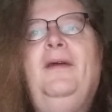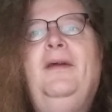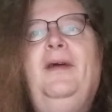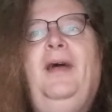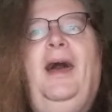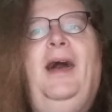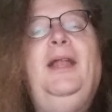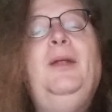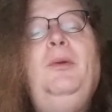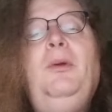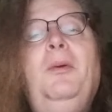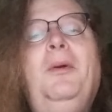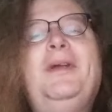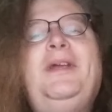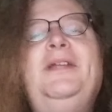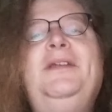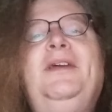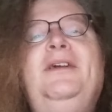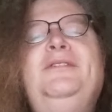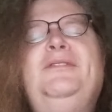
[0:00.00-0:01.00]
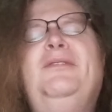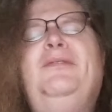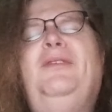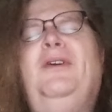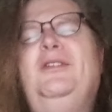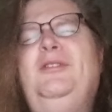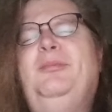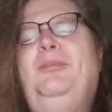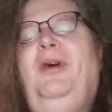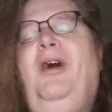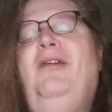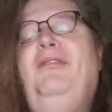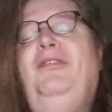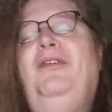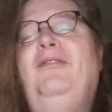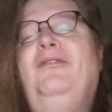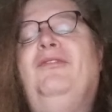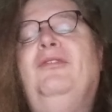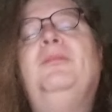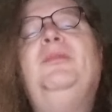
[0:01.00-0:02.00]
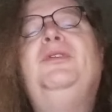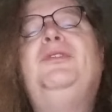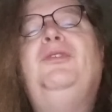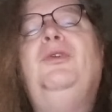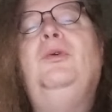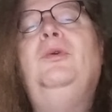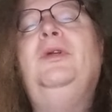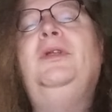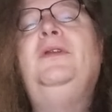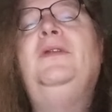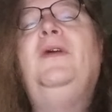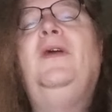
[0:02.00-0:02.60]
How do we recognize a false prophet from a true one?